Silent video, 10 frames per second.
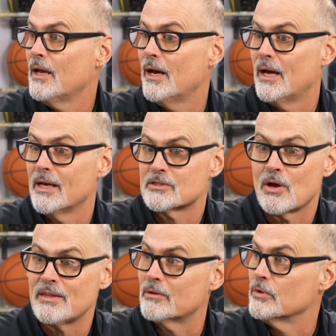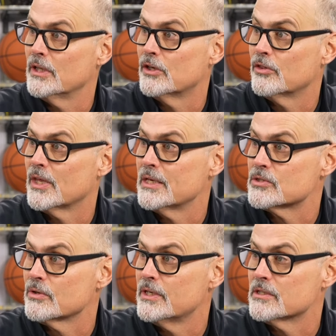Uh, so, I think really good
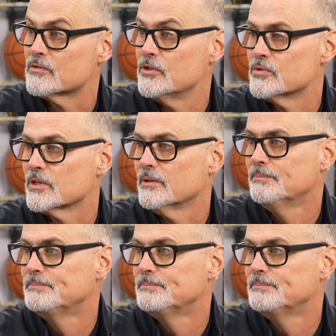things are in his future.